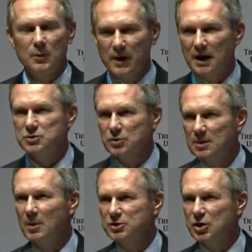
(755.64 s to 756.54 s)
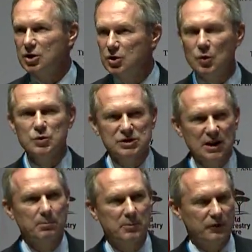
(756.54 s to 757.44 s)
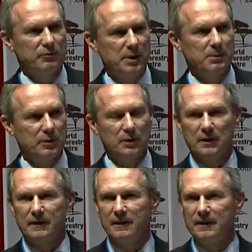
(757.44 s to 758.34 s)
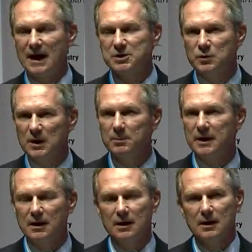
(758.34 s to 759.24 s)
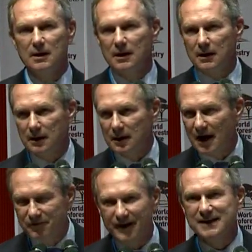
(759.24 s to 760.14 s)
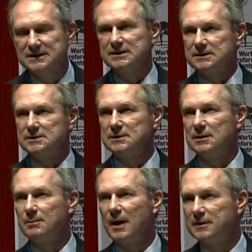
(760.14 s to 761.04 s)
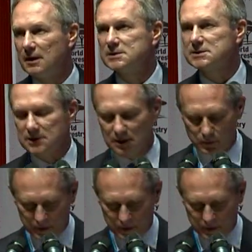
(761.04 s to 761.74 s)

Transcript: We are talking about a huge number of people that will be affected by the answer,